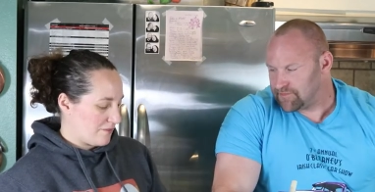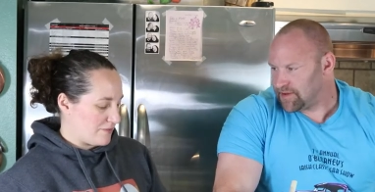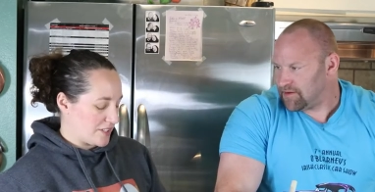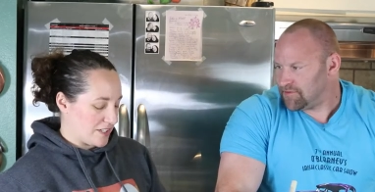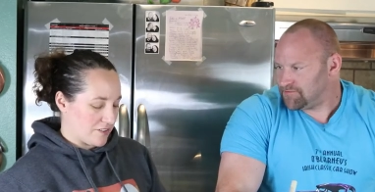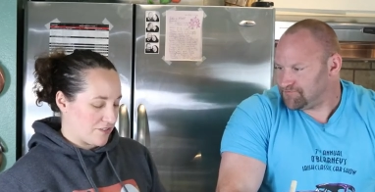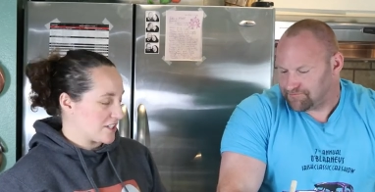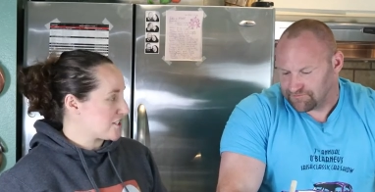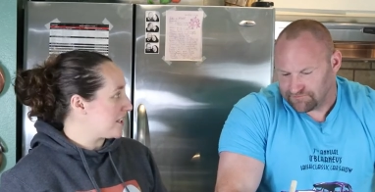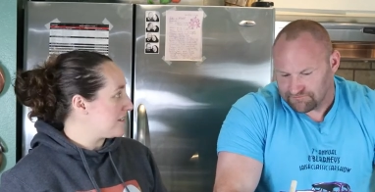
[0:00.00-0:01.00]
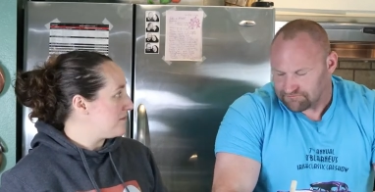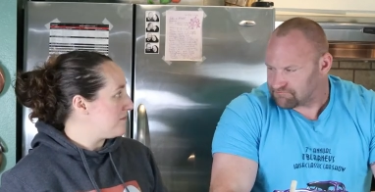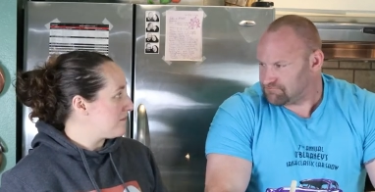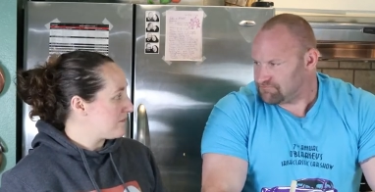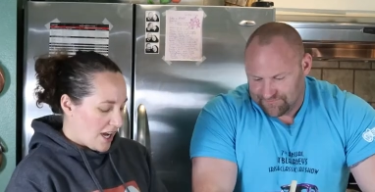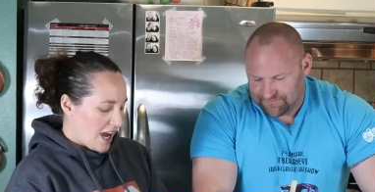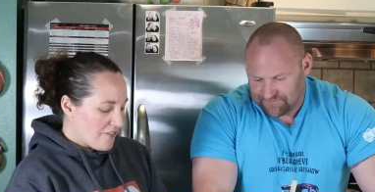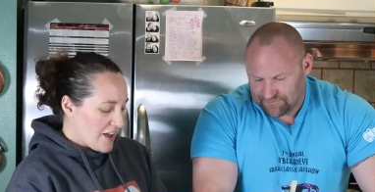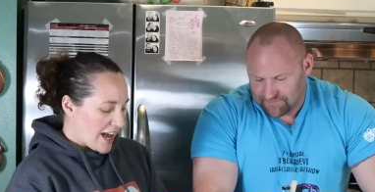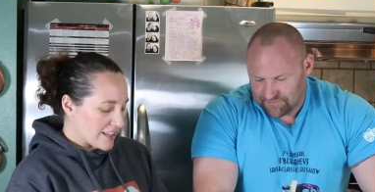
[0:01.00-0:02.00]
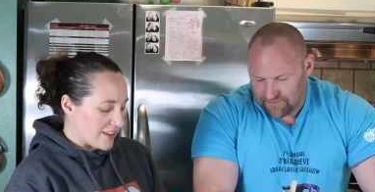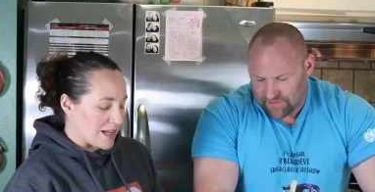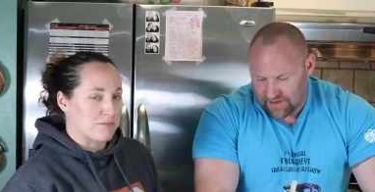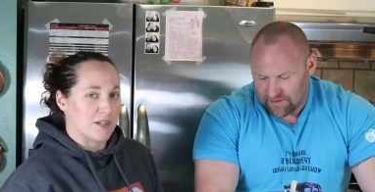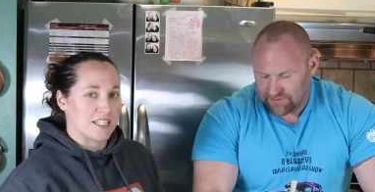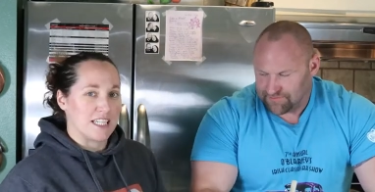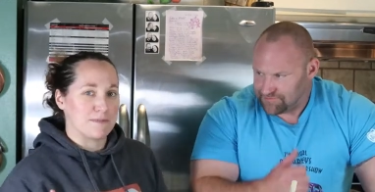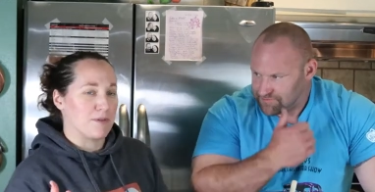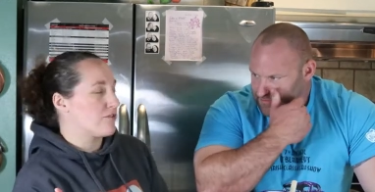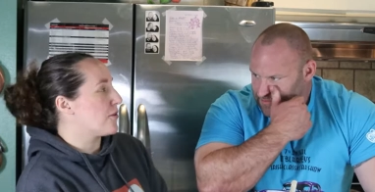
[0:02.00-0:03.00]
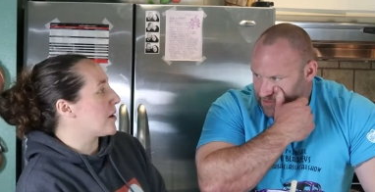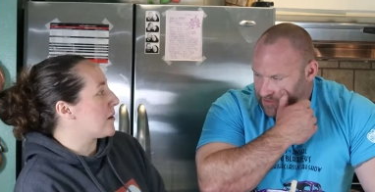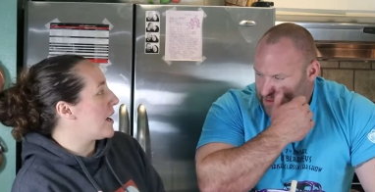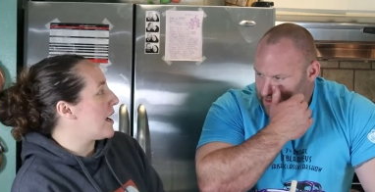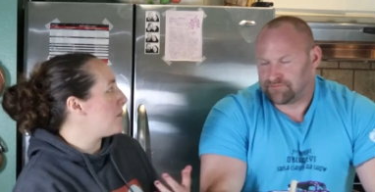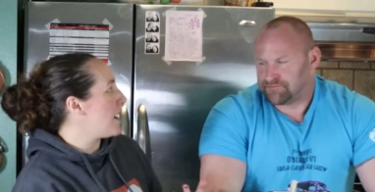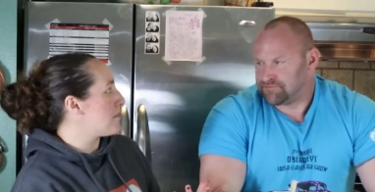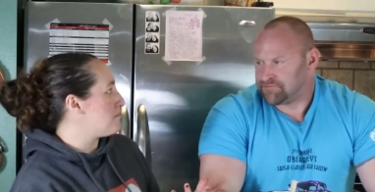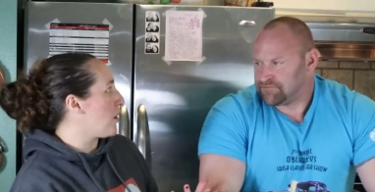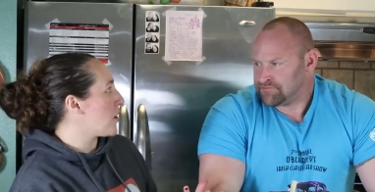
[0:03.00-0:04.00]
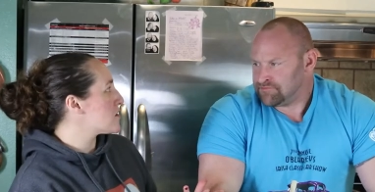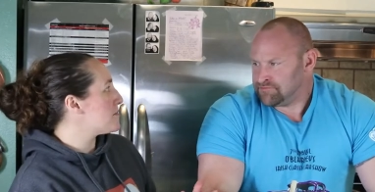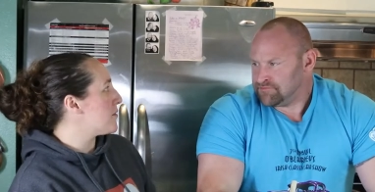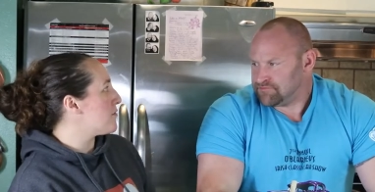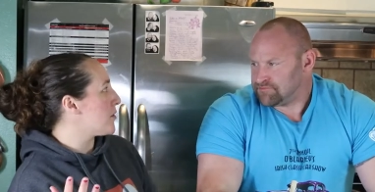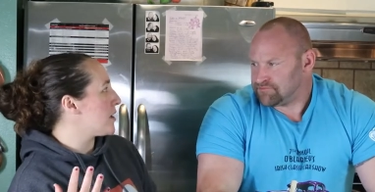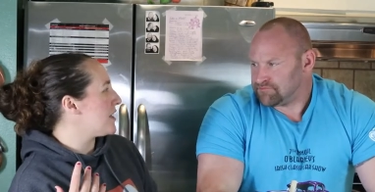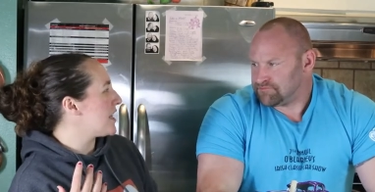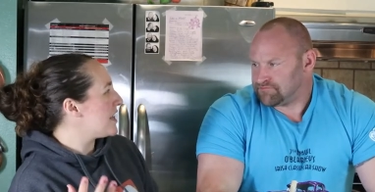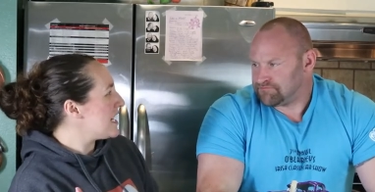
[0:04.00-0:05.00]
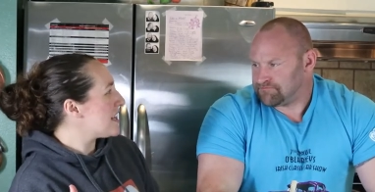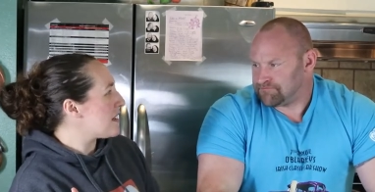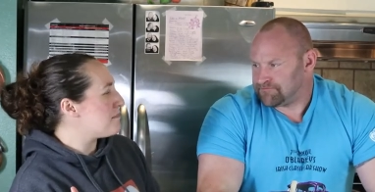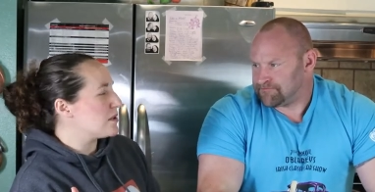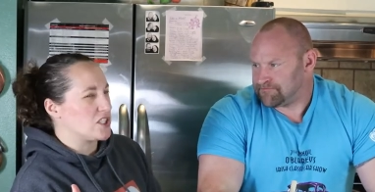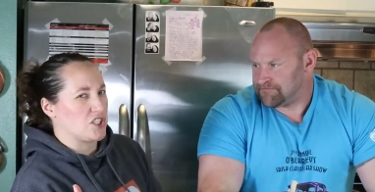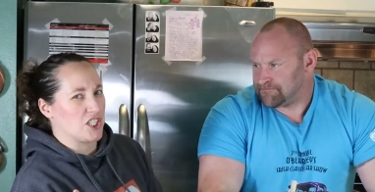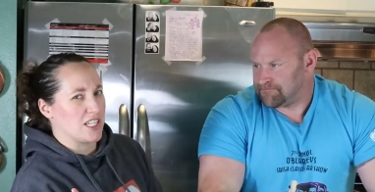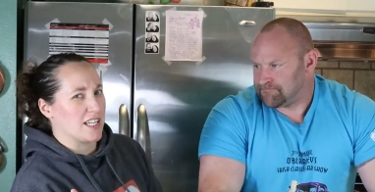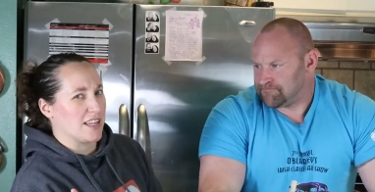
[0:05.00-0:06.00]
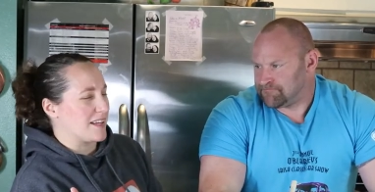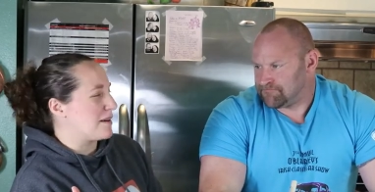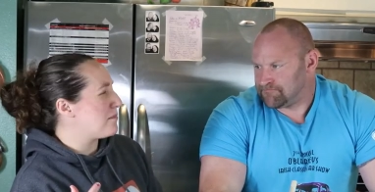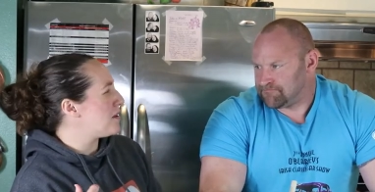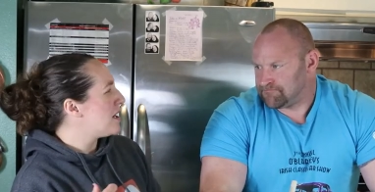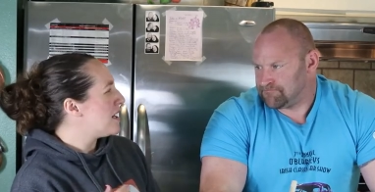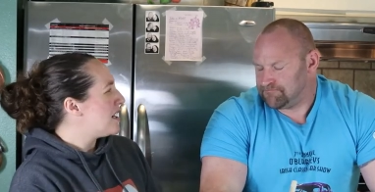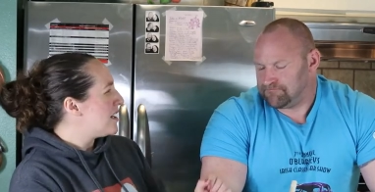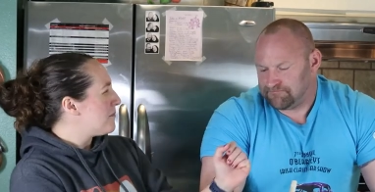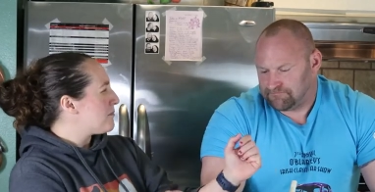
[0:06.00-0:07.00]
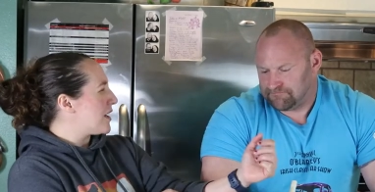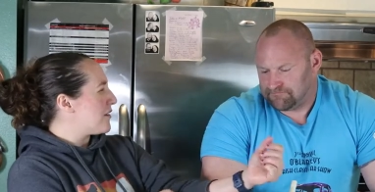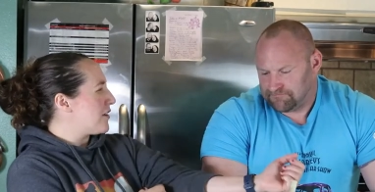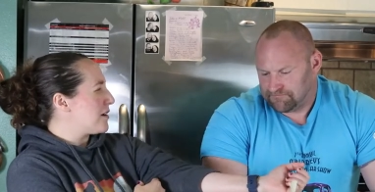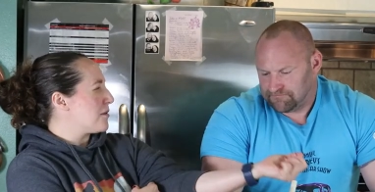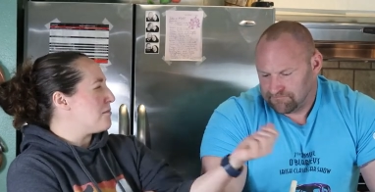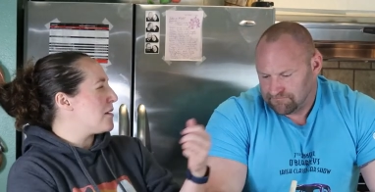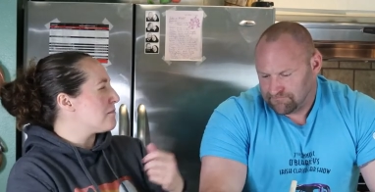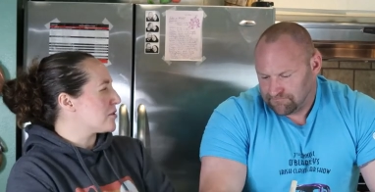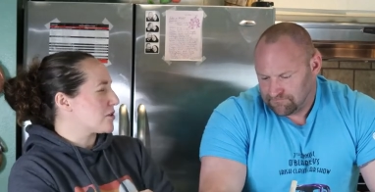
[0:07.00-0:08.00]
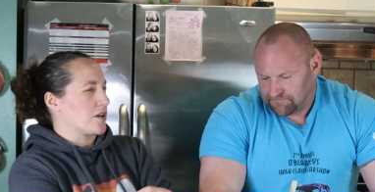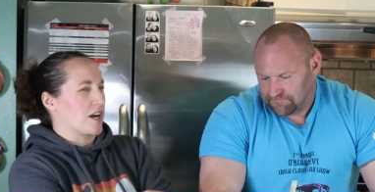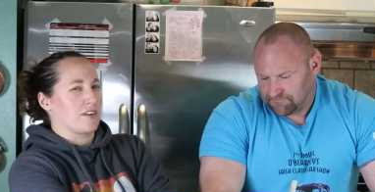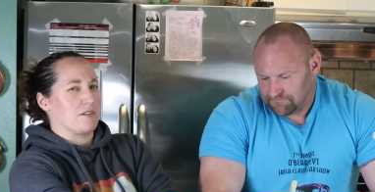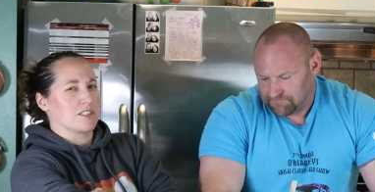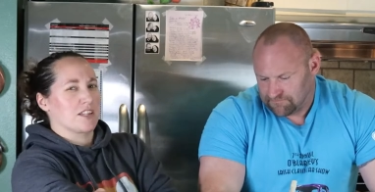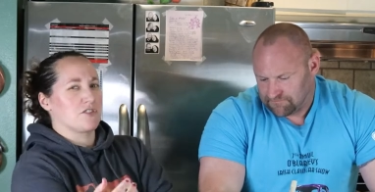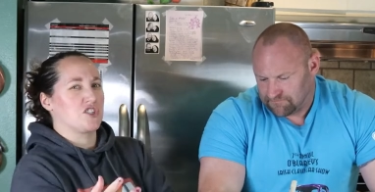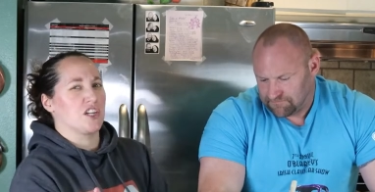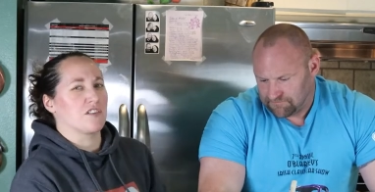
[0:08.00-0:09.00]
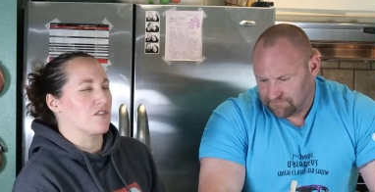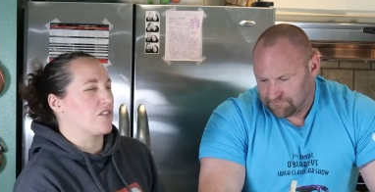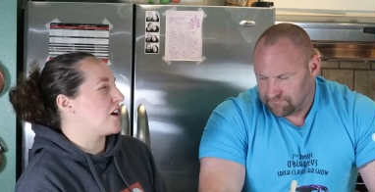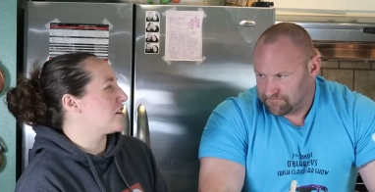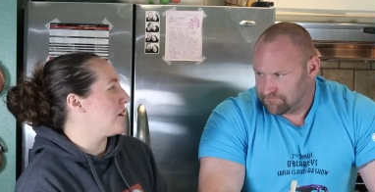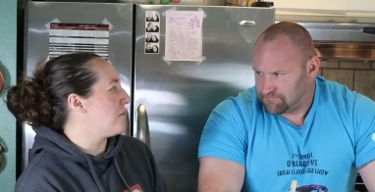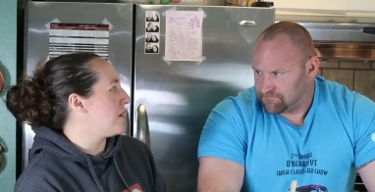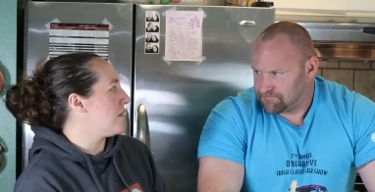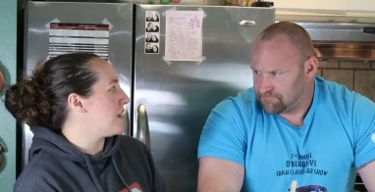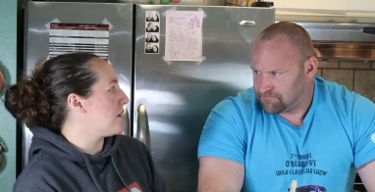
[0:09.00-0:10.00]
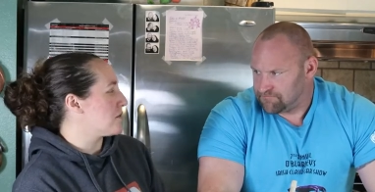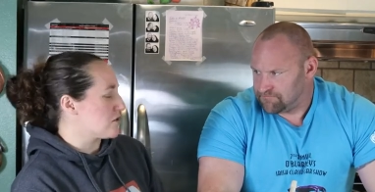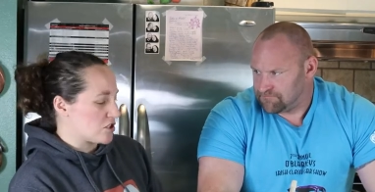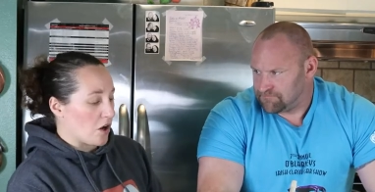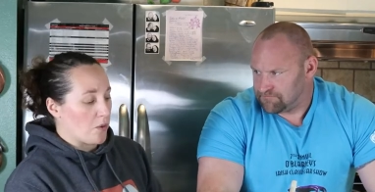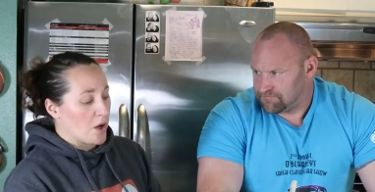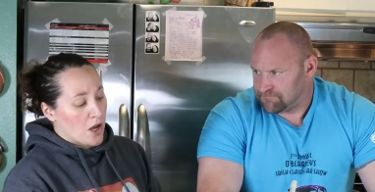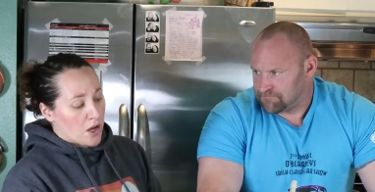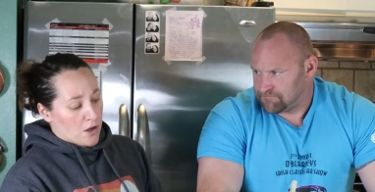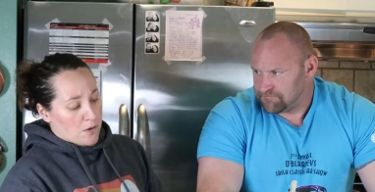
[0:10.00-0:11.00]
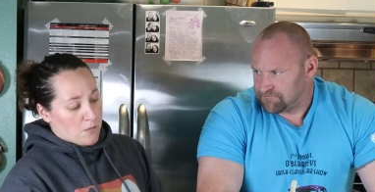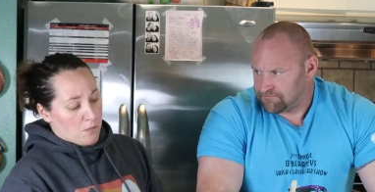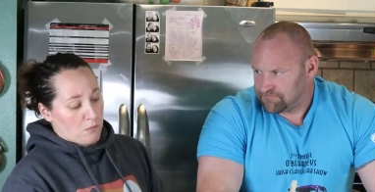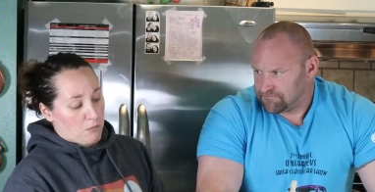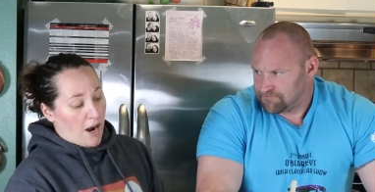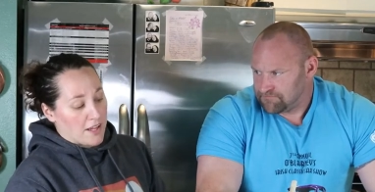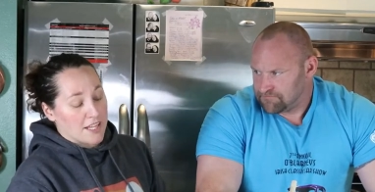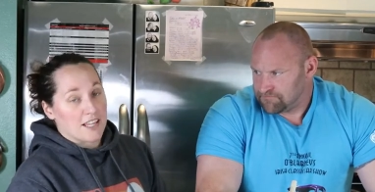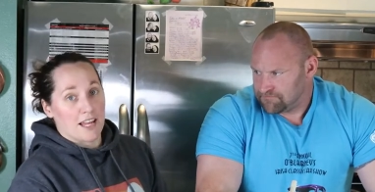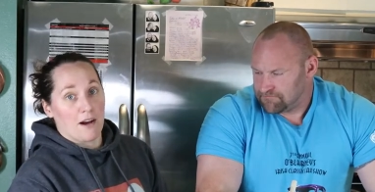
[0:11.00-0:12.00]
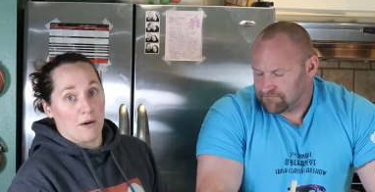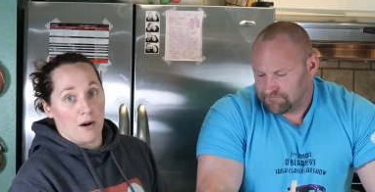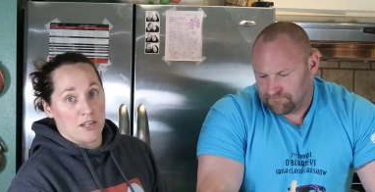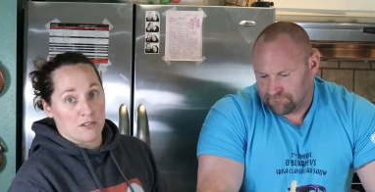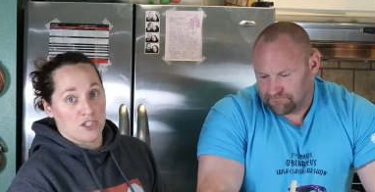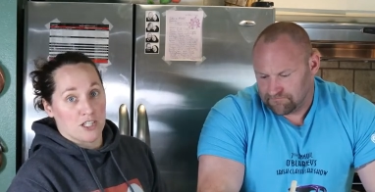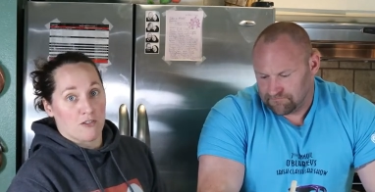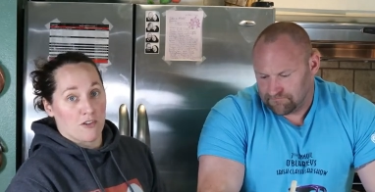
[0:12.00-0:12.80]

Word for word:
Speaker 1: Very refreshing. I've had Lime Rickeys before at bars before, and I think they put gin in them. If I remember correctly, it was either gin or vodka, one or the other. So I think that either gin or